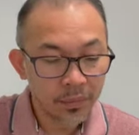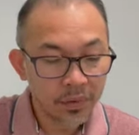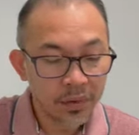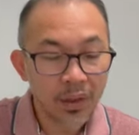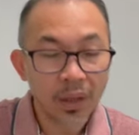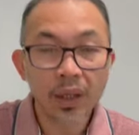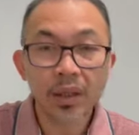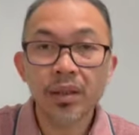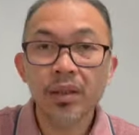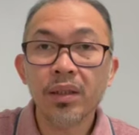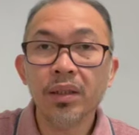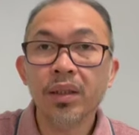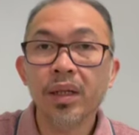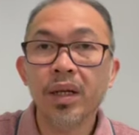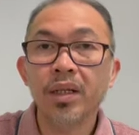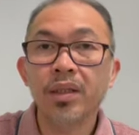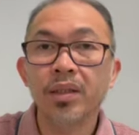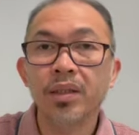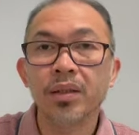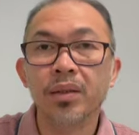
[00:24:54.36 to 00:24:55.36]

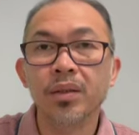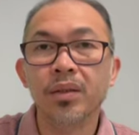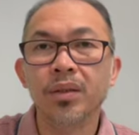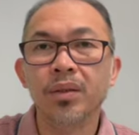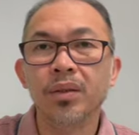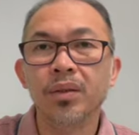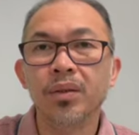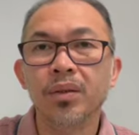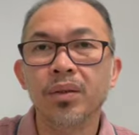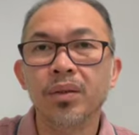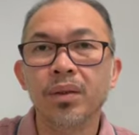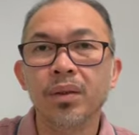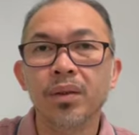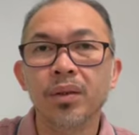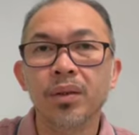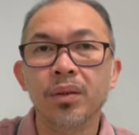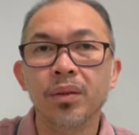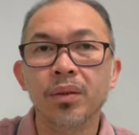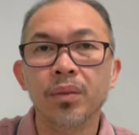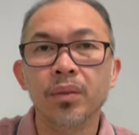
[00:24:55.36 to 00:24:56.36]
Agitation,
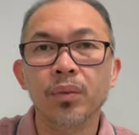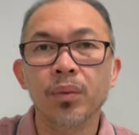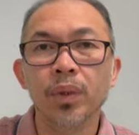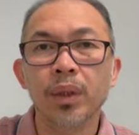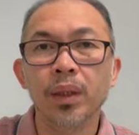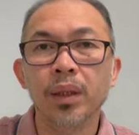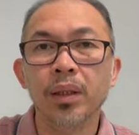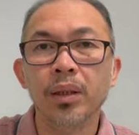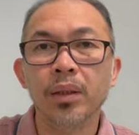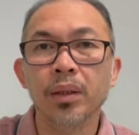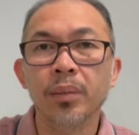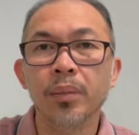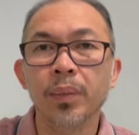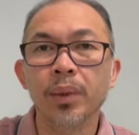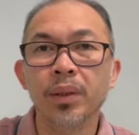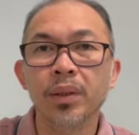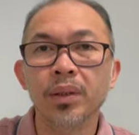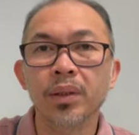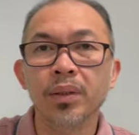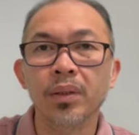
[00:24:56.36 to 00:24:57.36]
or when the
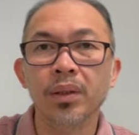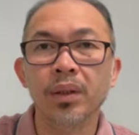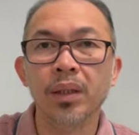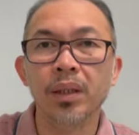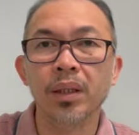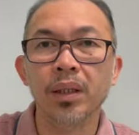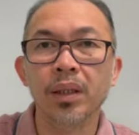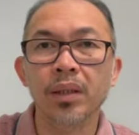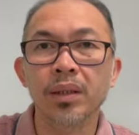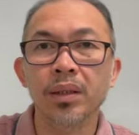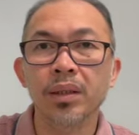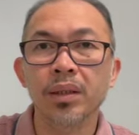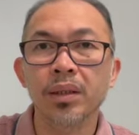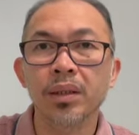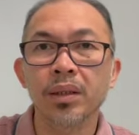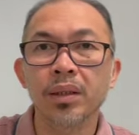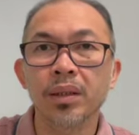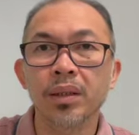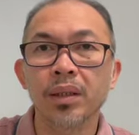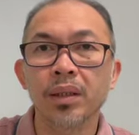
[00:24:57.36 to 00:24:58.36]
person
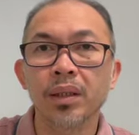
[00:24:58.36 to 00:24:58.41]
is